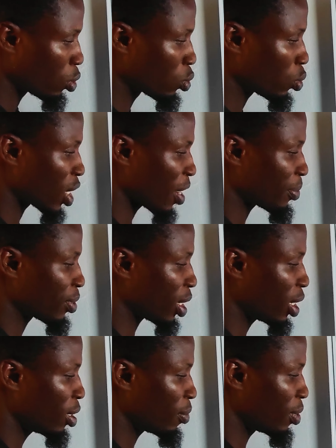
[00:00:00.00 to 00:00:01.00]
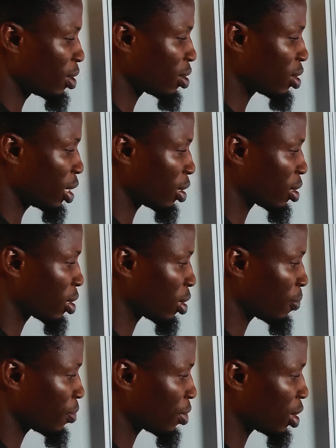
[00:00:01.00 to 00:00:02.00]
2 times 3 is 6.
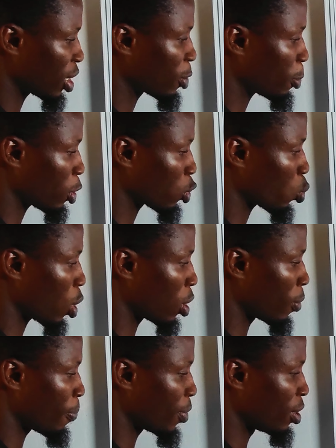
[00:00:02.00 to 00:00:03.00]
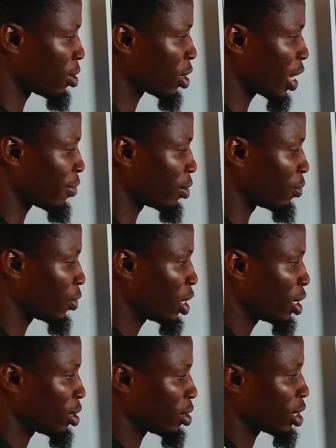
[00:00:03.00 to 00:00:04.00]
6 plus 1 is
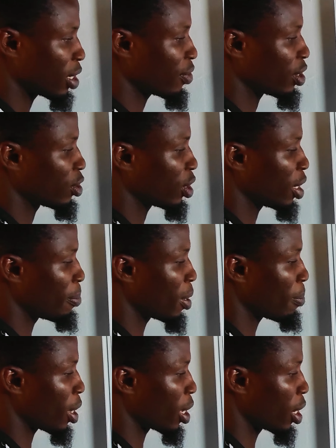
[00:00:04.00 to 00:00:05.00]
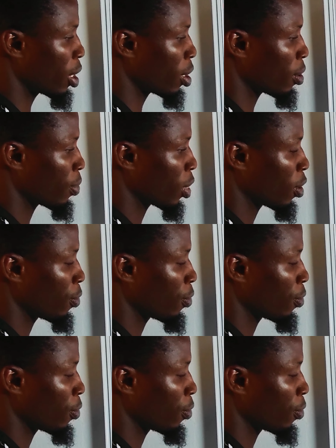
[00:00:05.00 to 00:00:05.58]
7. 7 is not a member yet.